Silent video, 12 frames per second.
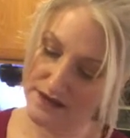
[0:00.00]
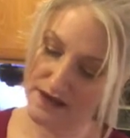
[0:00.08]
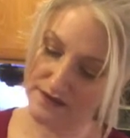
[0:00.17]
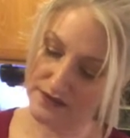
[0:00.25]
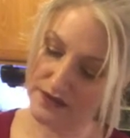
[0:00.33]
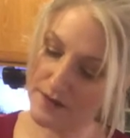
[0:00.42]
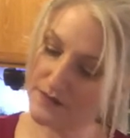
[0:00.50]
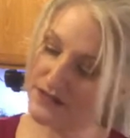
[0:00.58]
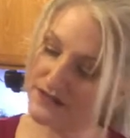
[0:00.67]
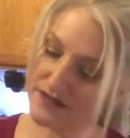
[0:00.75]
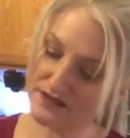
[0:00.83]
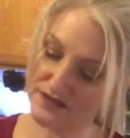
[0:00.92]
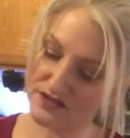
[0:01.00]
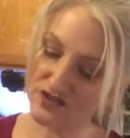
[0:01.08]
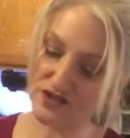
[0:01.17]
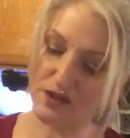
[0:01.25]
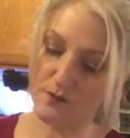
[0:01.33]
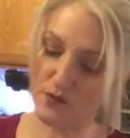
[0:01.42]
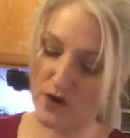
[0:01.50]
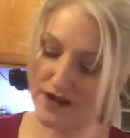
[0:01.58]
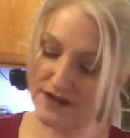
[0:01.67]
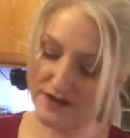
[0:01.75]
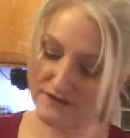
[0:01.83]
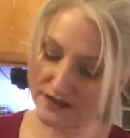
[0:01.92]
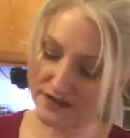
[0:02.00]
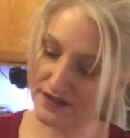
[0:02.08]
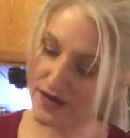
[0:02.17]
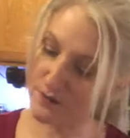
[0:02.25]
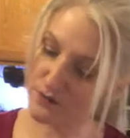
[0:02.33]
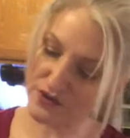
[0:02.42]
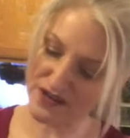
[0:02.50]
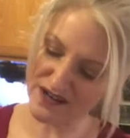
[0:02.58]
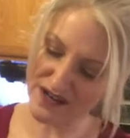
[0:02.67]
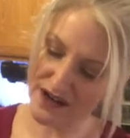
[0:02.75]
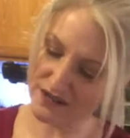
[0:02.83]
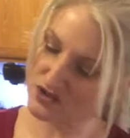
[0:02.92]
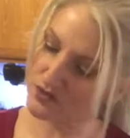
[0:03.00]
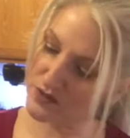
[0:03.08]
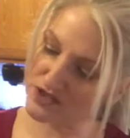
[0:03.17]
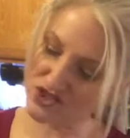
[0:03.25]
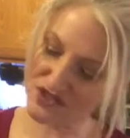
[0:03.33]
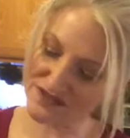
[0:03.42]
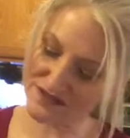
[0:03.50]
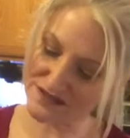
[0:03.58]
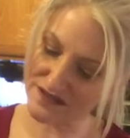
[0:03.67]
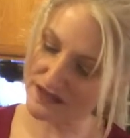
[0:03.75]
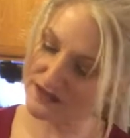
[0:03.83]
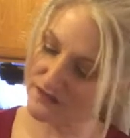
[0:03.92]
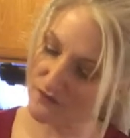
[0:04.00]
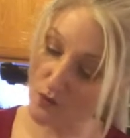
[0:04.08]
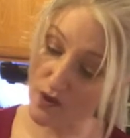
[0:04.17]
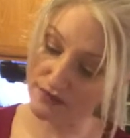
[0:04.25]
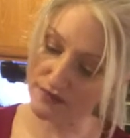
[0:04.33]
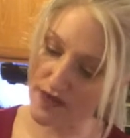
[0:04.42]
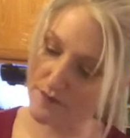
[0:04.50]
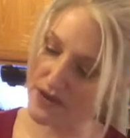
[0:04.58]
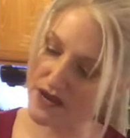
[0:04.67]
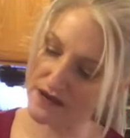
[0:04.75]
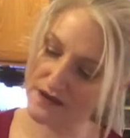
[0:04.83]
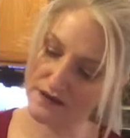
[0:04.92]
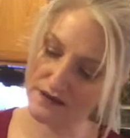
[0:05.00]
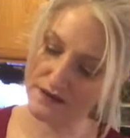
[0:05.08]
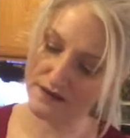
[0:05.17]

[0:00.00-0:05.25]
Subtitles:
And the lemon zest is just going to brighten everything up. We're not going to add too much, just the zest of one lemon.